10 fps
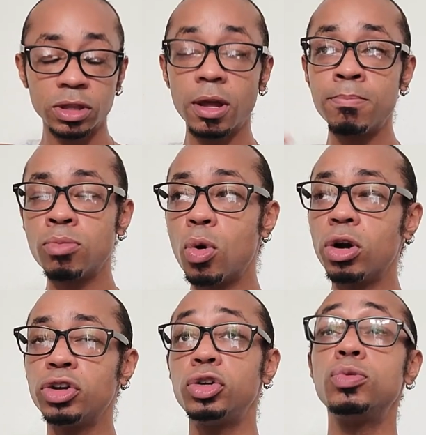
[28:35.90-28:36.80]
the
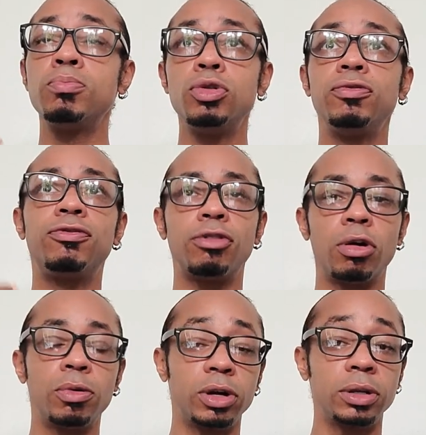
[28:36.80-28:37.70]
more you move
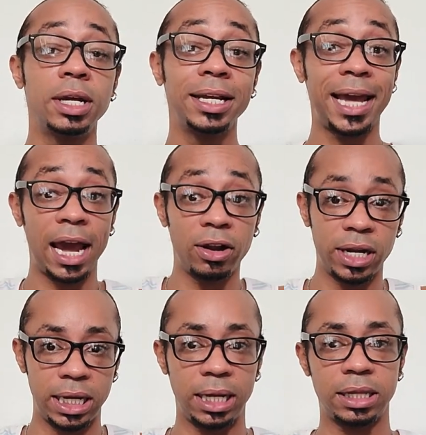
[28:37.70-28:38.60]
forward
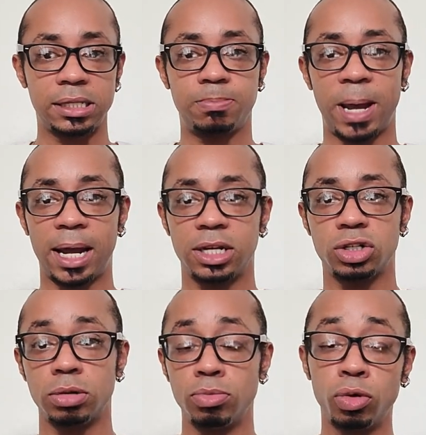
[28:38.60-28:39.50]
carrying this
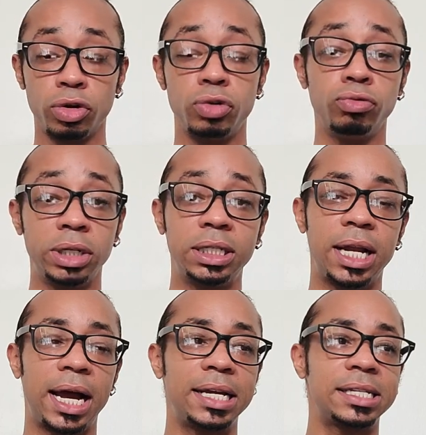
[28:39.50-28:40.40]
baggage, the more you
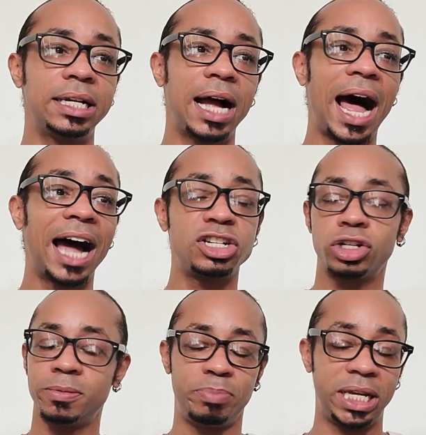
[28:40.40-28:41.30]
realize I
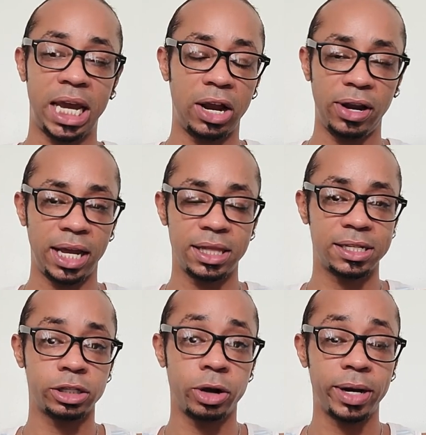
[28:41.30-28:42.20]
shouldn't be carrying
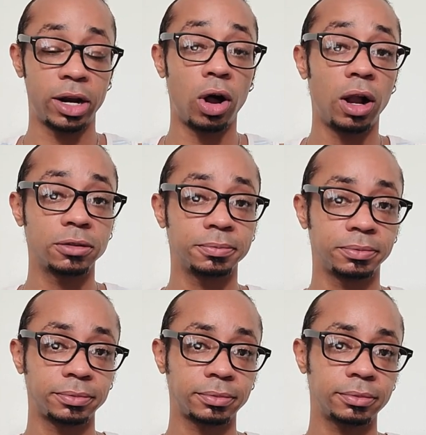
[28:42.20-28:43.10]
this load at all.
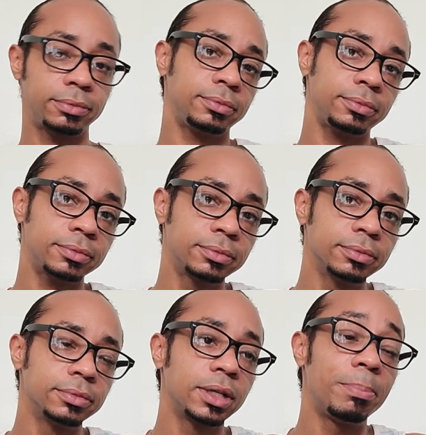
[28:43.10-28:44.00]

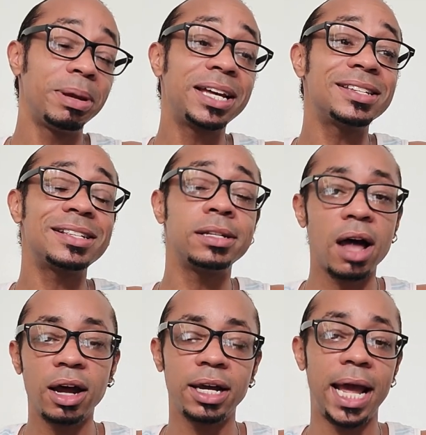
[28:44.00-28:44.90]
Because it's
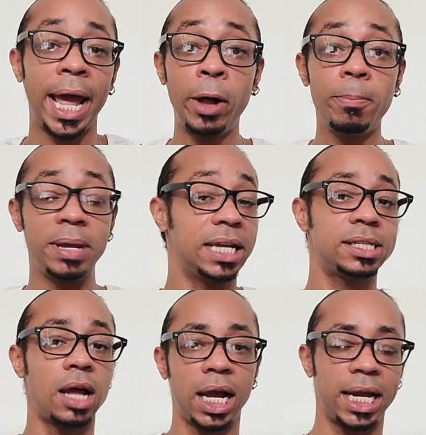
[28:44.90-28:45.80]
not going to help me,
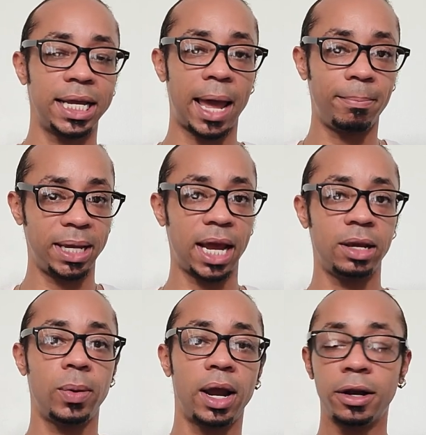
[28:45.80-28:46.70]
it's not going to get me
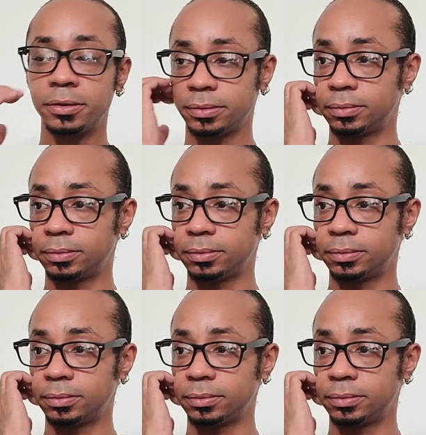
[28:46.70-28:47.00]
anywhere.